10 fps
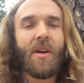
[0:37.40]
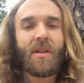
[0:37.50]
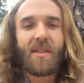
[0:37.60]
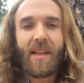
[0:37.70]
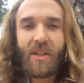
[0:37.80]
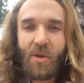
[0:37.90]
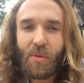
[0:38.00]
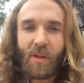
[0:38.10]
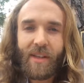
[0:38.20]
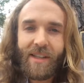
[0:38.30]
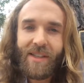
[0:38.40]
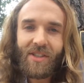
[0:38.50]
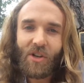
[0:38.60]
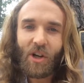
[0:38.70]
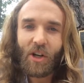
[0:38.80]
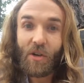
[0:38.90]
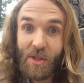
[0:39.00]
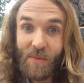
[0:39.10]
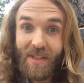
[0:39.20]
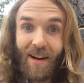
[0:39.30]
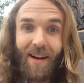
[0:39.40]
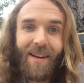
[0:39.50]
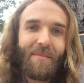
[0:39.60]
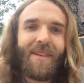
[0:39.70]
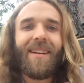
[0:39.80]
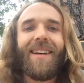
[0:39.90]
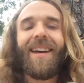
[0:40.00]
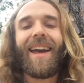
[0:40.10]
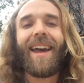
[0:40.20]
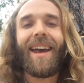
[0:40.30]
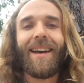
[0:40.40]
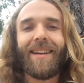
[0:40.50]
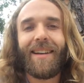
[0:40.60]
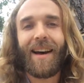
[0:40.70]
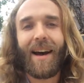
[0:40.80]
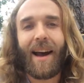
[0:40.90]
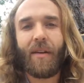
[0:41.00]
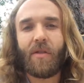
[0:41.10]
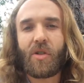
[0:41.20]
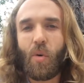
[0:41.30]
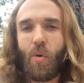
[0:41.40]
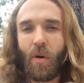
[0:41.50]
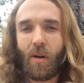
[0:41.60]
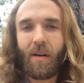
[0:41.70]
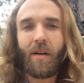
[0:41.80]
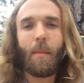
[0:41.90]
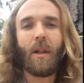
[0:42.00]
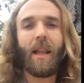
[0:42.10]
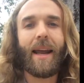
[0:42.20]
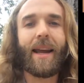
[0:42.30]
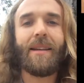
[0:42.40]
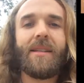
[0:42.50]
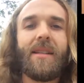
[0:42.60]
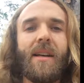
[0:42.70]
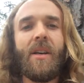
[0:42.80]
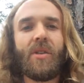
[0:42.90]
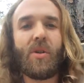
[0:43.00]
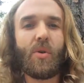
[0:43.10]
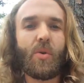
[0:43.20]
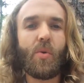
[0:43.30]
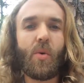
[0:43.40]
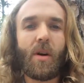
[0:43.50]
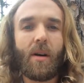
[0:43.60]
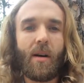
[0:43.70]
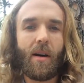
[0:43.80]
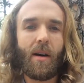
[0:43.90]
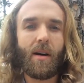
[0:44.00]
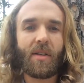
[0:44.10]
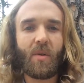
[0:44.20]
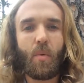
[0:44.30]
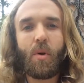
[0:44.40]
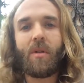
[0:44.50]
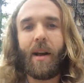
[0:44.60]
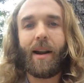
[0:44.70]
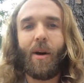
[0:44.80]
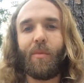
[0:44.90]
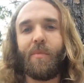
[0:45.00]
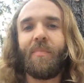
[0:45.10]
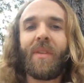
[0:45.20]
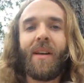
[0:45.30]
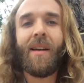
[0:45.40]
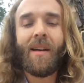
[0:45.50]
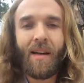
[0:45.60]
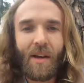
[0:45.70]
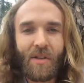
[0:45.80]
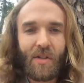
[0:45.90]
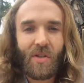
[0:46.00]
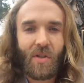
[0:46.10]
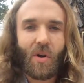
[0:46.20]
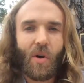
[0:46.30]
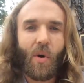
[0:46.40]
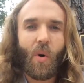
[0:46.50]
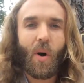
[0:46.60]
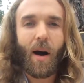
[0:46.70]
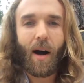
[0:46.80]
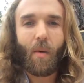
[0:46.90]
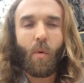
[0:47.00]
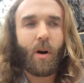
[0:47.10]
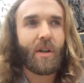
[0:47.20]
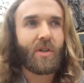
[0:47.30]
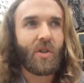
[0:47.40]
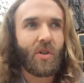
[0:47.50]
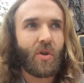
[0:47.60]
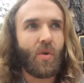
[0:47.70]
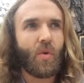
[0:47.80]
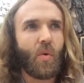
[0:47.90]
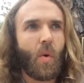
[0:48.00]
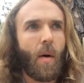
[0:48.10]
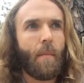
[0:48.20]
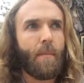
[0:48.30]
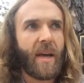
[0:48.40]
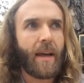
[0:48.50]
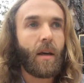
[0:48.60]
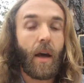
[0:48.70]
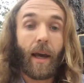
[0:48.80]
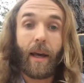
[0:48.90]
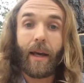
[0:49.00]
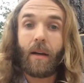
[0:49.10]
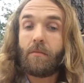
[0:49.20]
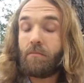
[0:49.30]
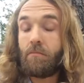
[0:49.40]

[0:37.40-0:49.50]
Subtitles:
set to release during Christmas time, and I have a tour planned to support that album. So I wanted to make a